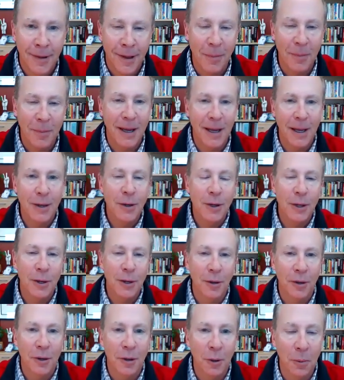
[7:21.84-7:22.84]
coming into
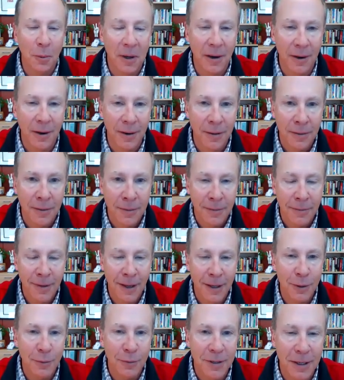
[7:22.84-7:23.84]
your career
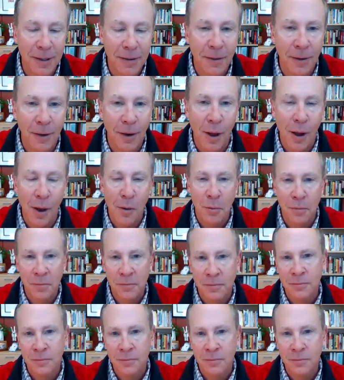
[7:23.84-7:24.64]
that you didn't know?